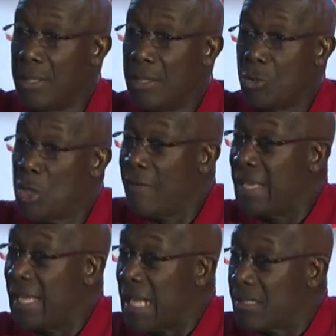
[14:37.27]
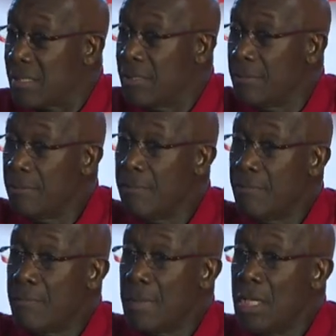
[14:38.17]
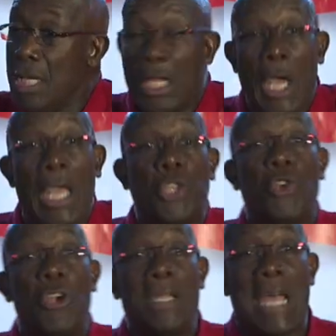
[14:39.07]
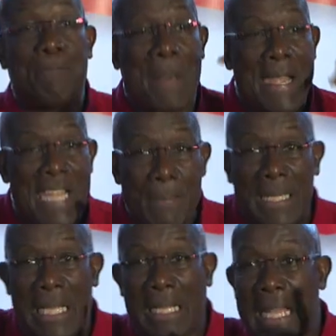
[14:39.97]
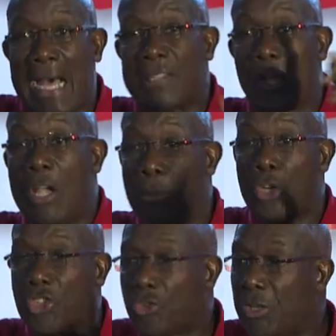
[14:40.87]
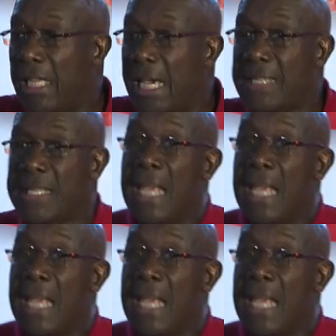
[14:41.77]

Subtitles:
You ever hear that? During that pandemic that lasts almost 3 years,